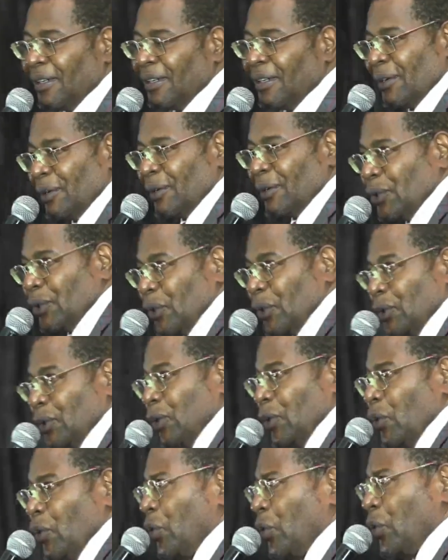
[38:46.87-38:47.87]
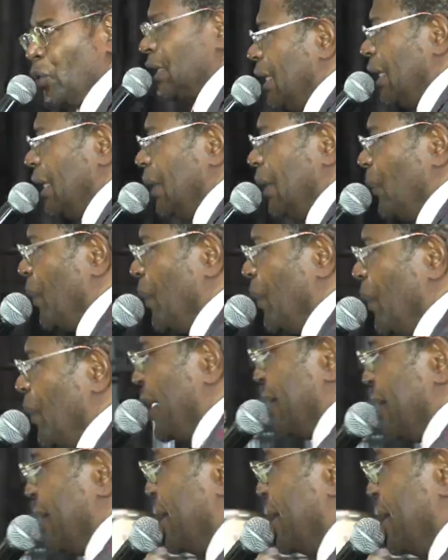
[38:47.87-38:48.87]
You don't know who you are dealing with
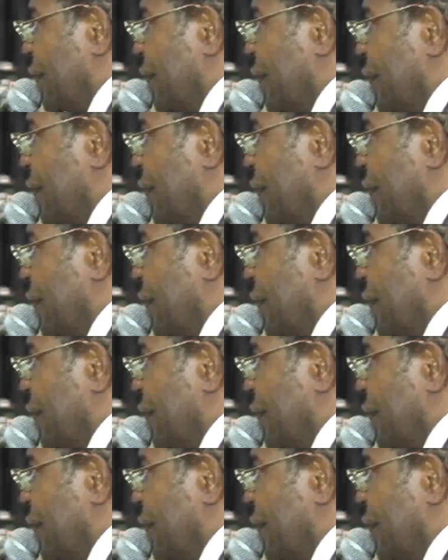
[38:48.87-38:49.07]
right here.